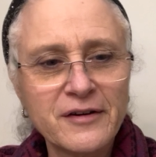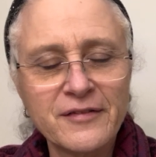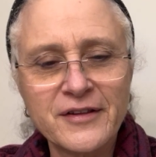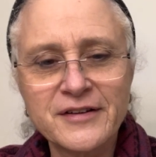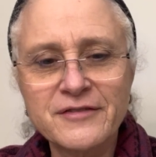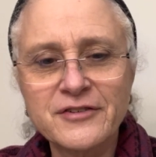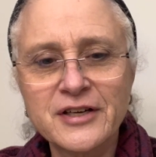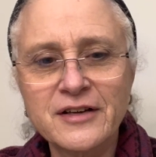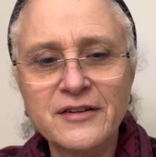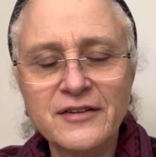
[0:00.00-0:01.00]
and the
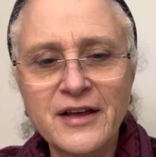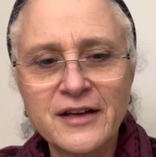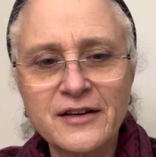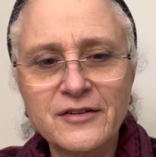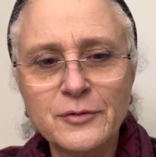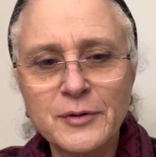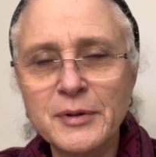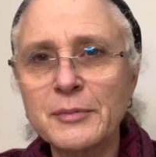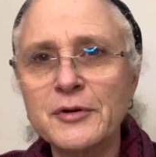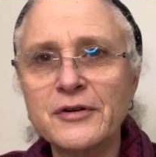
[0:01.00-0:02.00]
different, because that is what
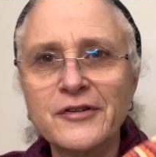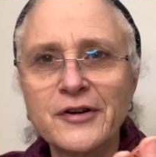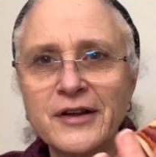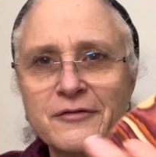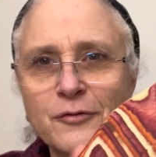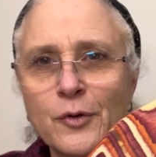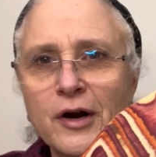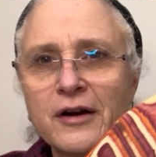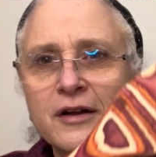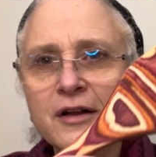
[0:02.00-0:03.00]
people are looking
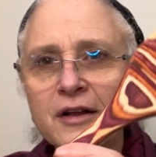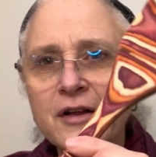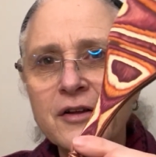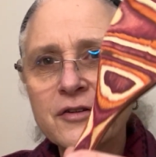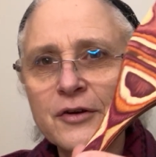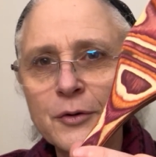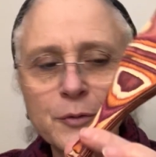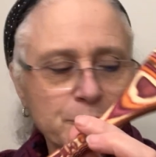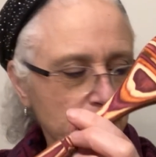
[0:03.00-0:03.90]
for. So